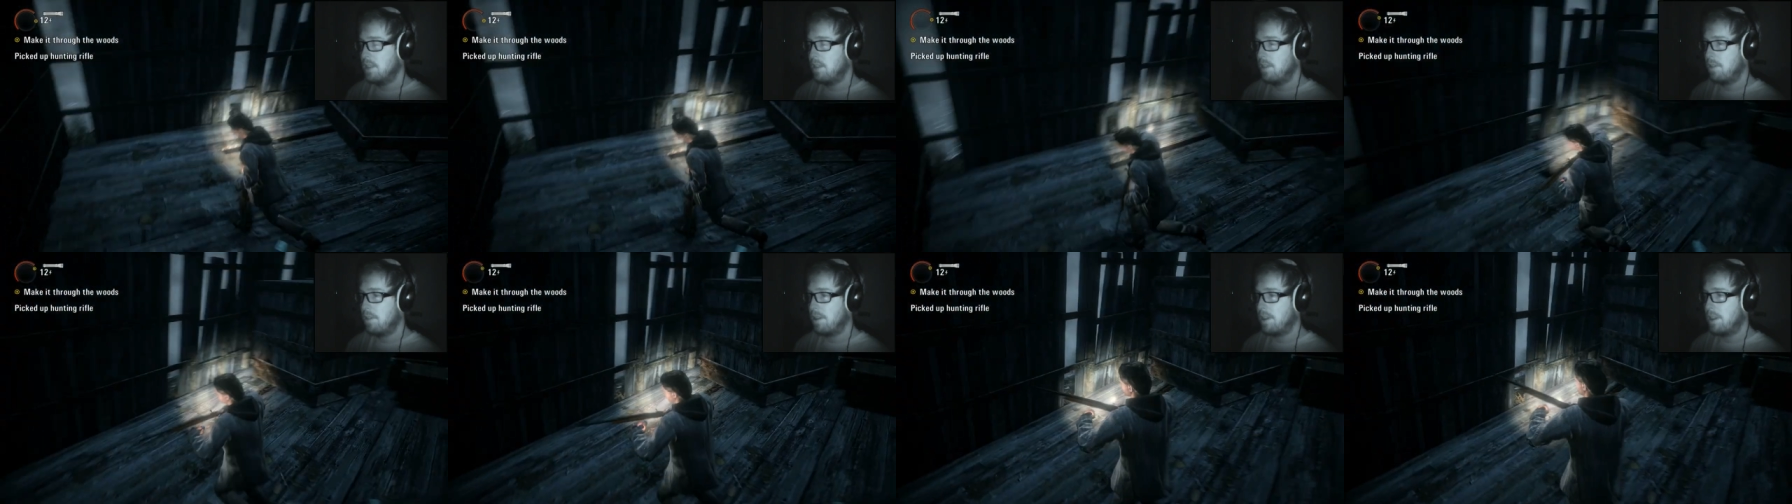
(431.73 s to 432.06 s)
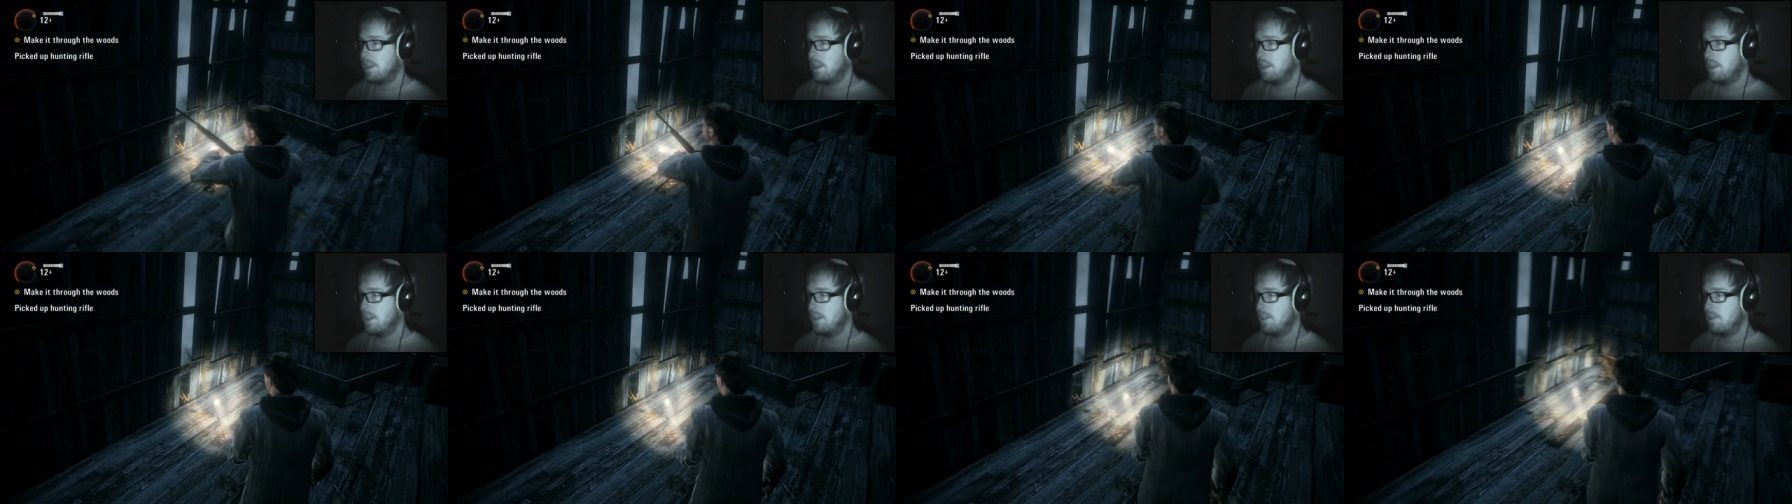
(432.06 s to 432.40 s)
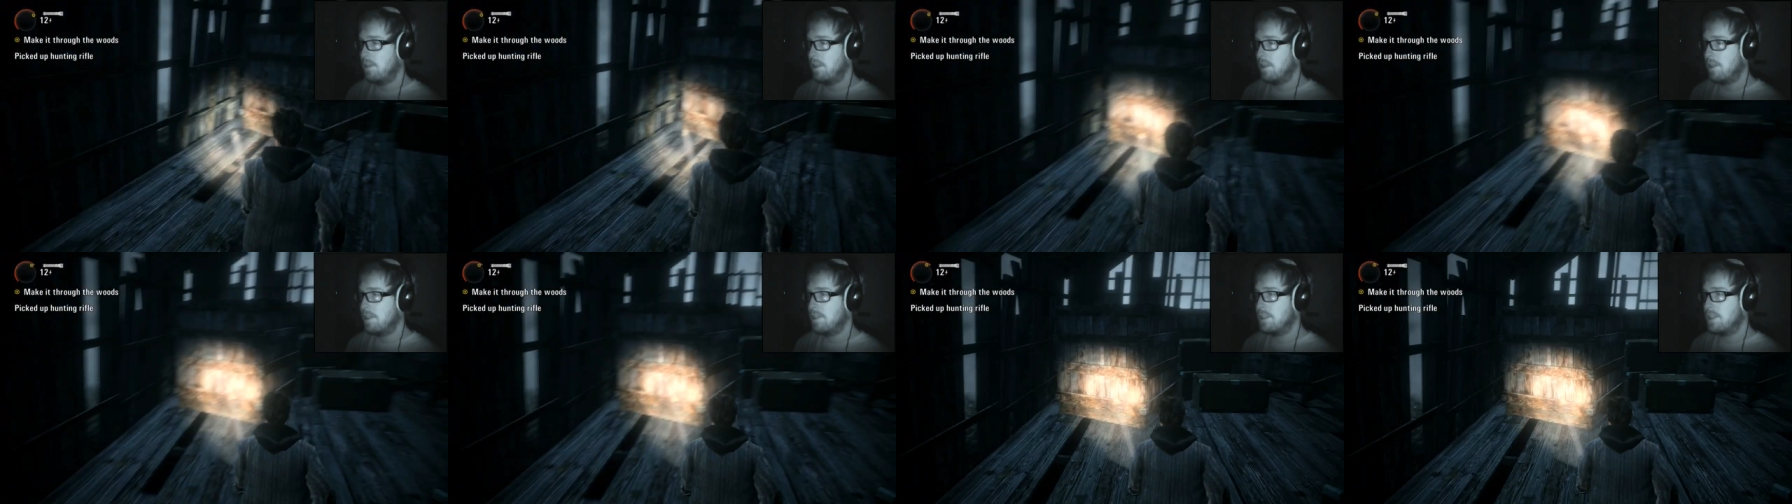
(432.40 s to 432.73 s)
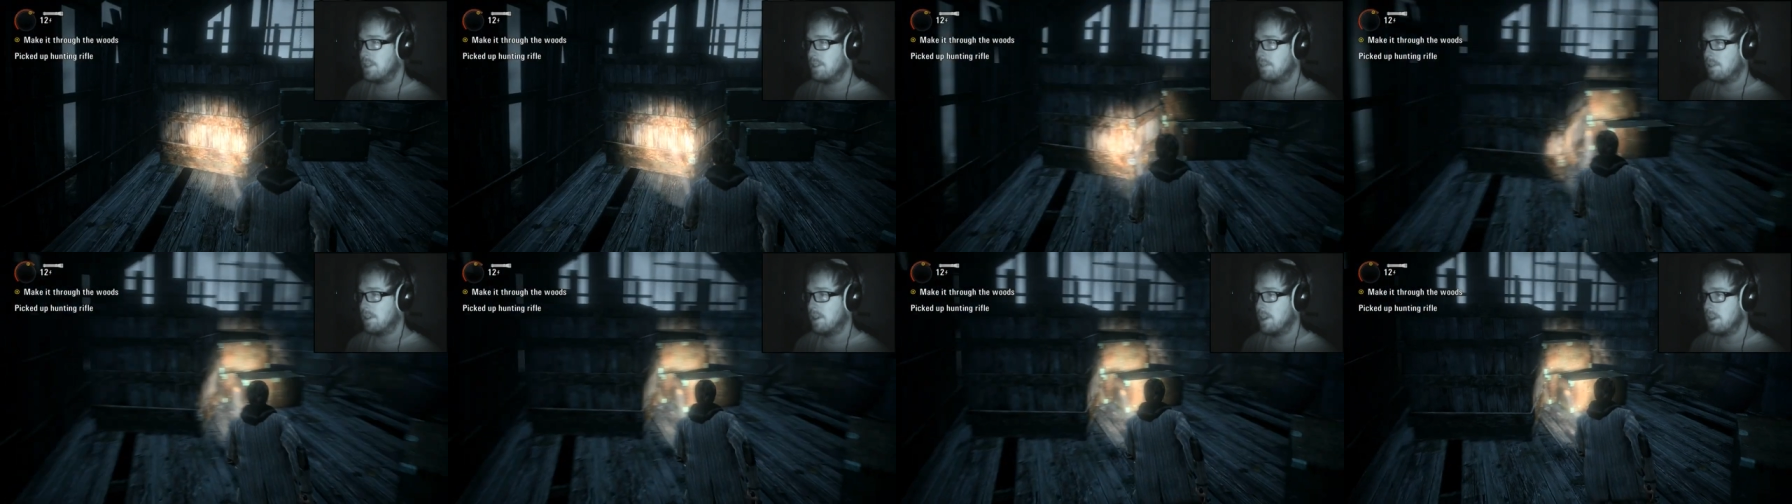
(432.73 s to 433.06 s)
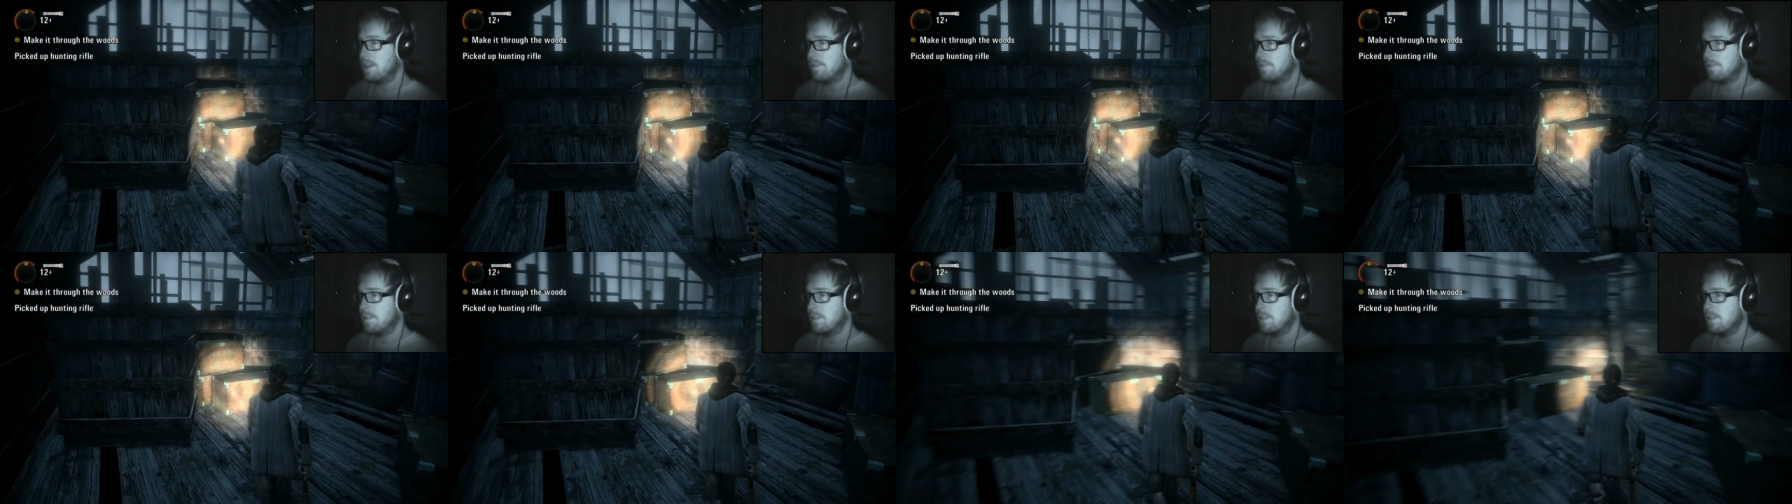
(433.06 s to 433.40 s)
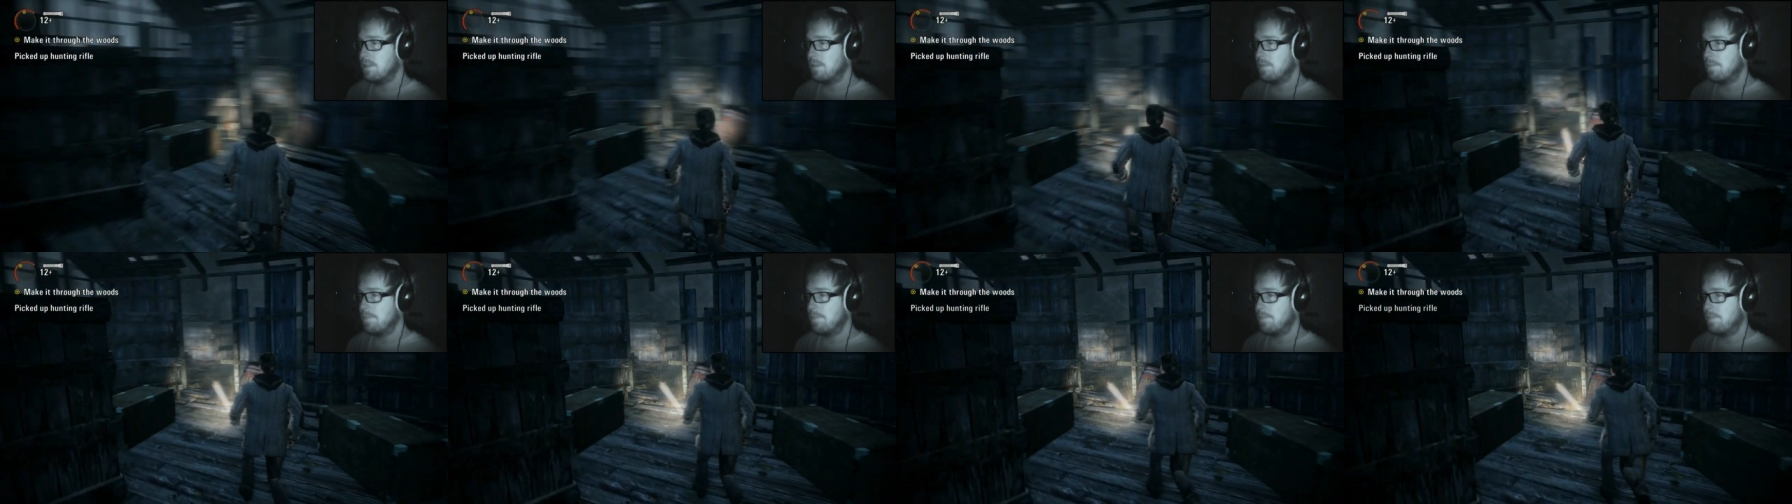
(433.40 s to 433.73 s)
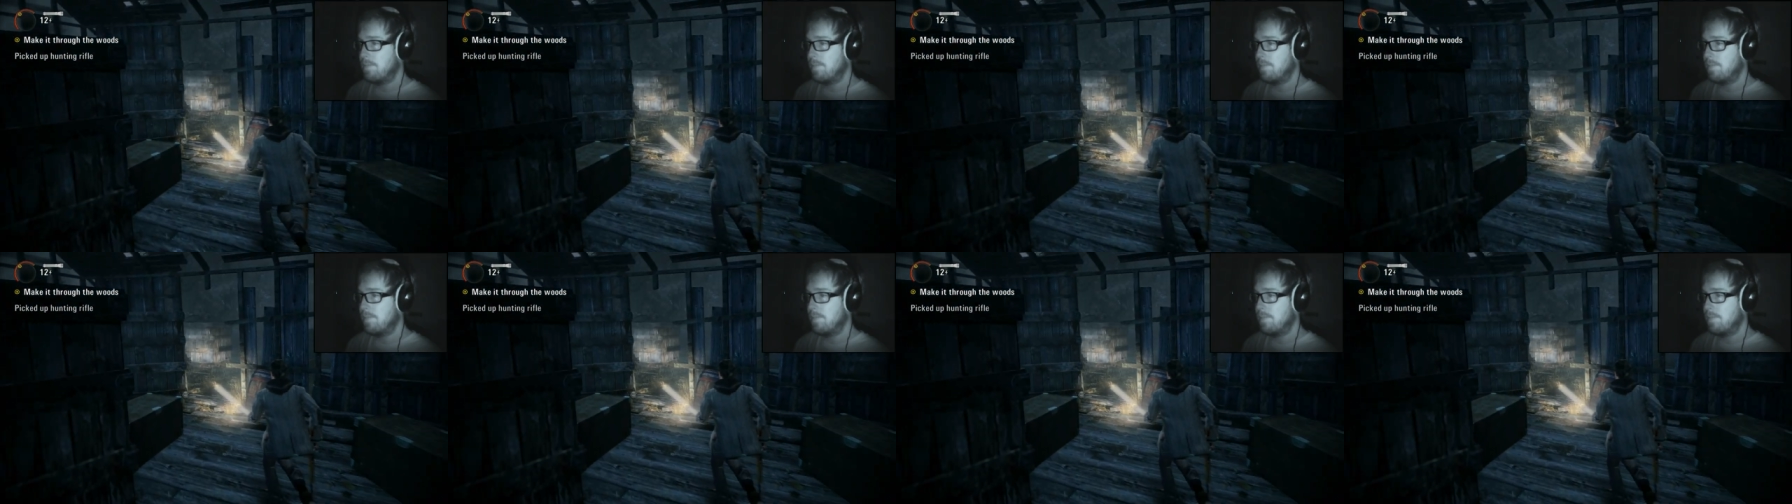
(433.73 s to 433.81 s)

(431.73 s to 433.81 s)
Thank you, hunting rifle.